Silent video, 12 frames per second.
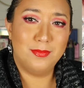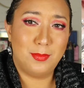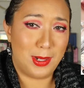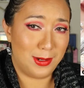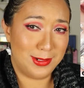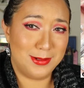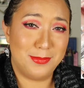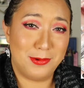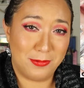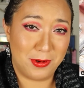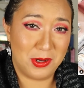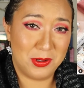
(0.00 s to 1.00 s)
Marilyn
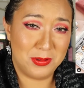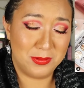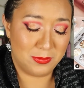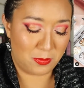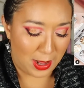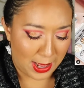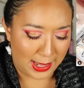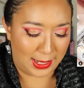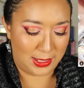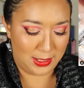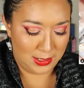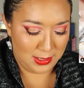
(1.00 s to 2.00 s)
Monroe? Why?
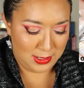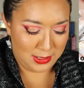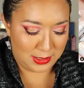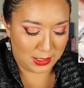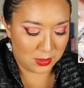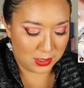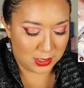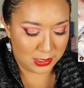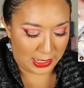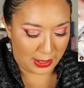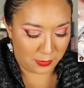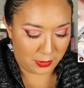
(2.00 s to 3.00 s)
They could have
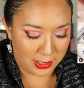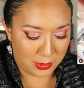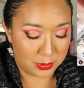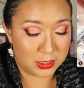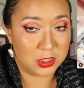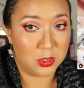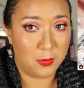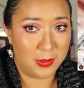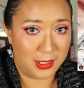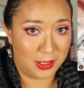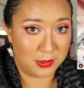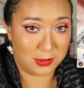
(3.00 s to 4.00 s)
collaborated with so
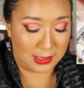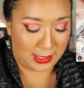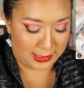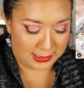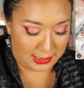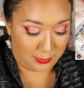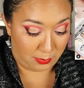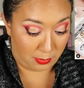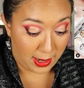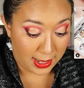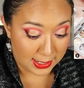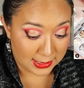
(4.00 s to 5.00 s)
many other classy
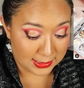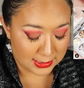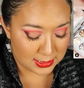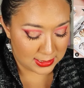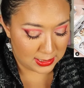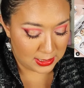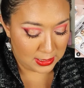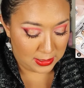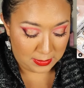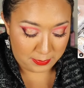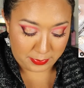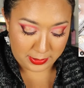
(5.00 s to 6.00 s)
brands,
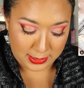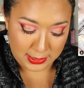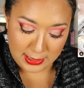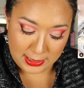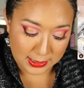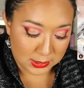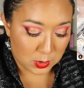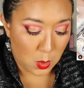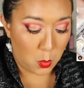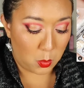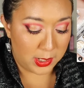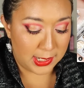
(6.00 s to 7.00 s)
but it is
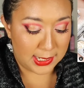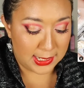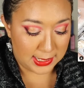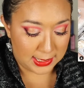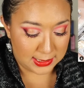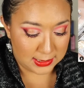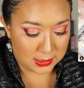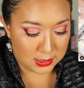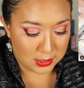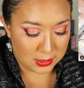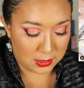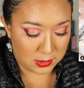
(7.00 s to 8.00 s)
what it is.
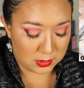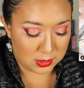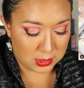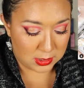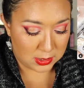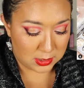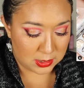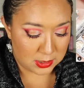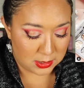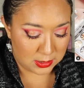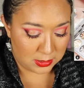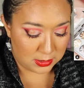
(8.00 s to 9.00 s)
There's
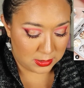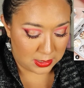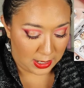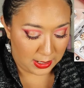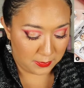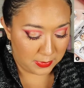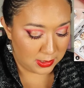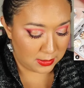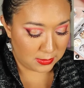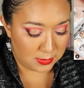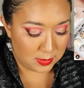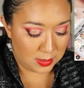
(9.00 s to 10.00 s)
this
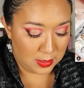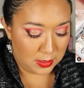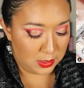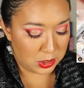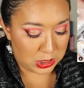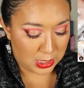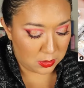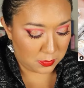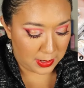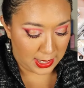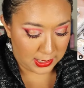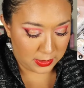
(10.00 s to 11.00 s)
diamond shadow
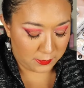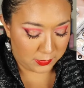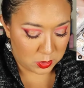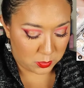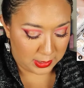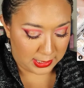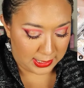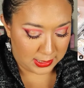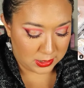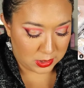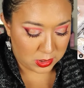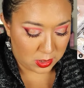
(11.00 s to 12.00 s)
palette for
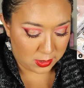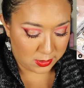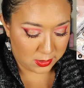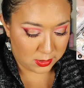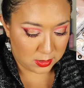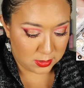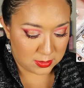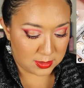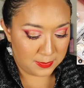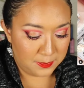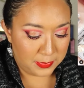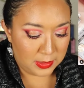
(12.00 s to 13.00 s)
twenty-eight dollars.